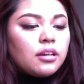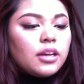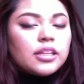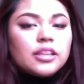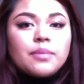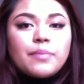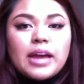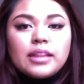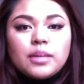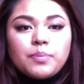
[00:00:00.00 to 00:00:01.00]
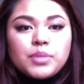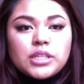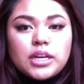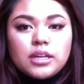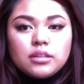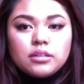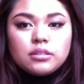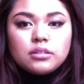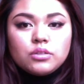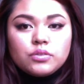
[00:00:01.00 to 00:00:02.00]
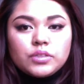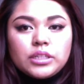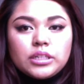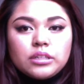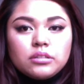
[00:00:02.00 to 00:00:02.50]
and then the matte lipstick over here.